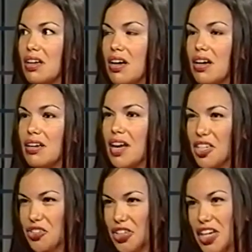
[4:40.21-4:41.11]

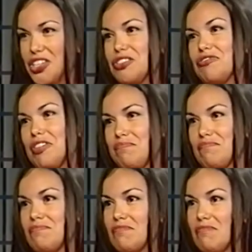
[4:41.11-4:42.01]
extrication
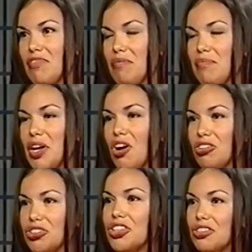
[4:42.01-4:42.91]
from my
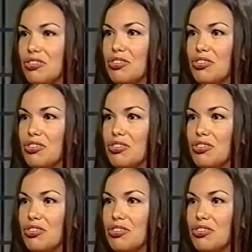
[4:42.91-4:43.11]
culture,